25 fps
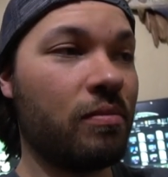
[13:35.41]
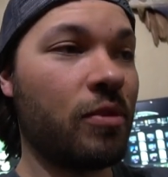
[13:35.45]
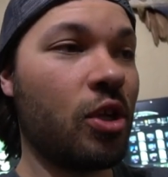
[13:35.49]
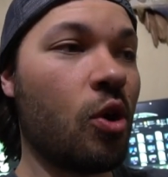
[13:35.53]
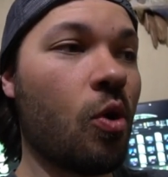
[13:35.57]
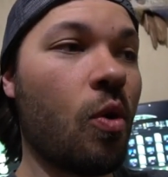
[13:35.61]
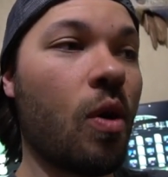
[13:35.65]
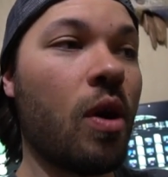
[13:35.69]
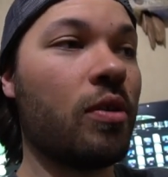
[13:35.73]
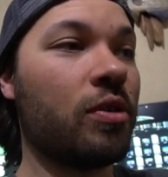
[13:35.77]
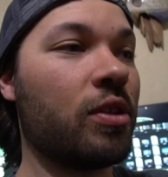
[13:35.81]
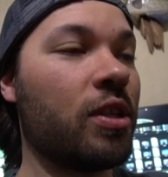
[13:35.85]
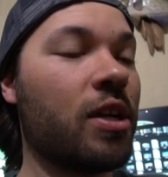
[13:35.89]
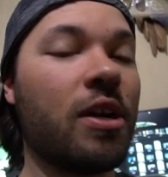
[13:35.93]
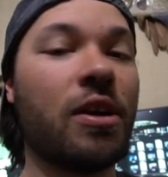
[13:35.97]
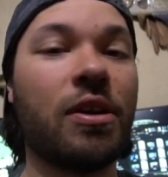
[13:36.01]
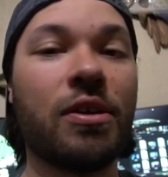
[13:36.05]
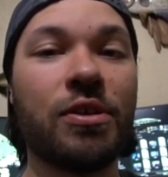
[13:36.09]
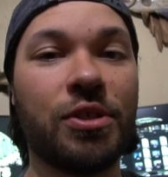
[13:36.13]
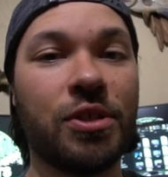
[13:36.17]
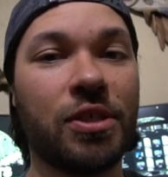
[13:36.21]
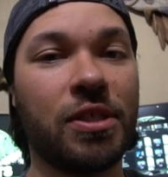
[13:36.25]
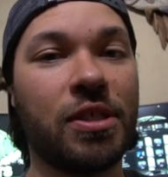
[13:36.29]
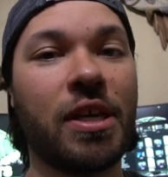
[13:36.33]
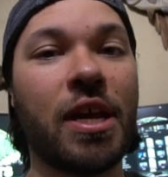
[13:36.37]
go out there
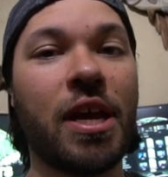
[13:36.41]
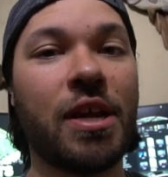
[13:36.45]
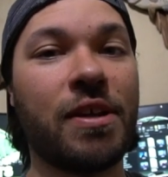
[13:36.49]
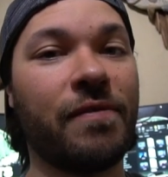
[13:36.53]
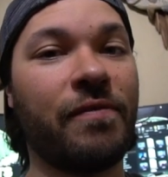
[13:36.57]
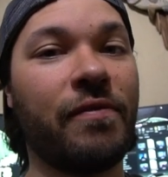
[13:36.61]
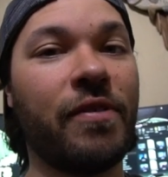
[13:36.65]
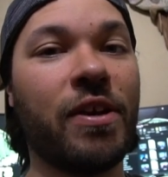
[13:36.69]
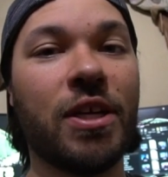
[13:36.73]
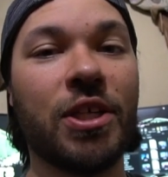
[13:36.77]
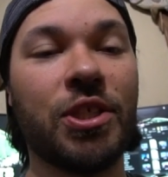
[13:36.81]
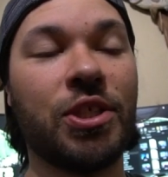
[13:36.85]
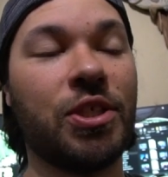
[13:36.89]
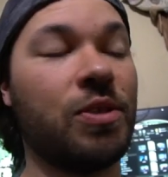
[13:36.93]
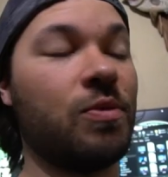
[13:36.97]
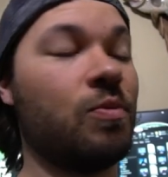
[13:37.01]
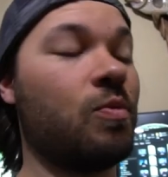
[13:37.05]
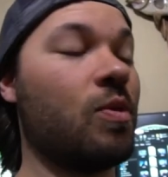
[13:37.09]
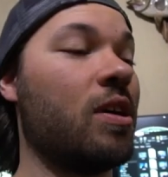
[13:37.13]
and just catch fish.